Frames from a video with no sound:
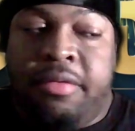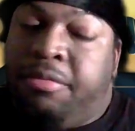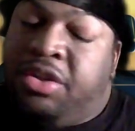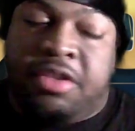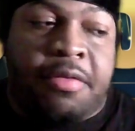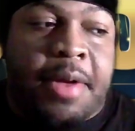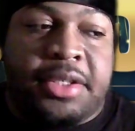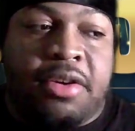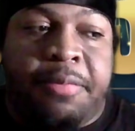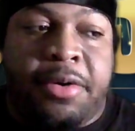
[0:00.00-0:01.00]
just on
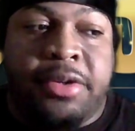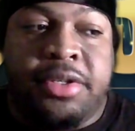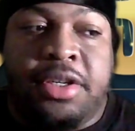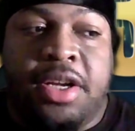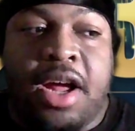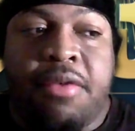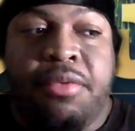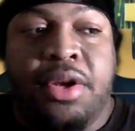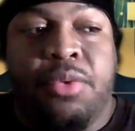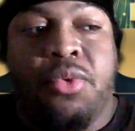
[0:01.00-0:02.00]
myself personally, I
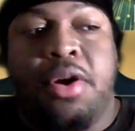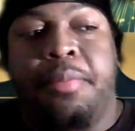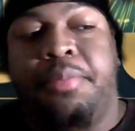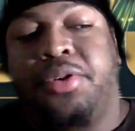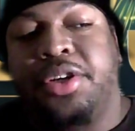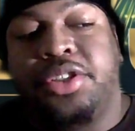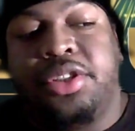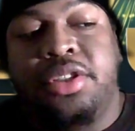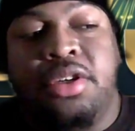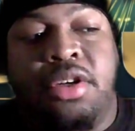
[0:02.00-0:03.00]
really want to push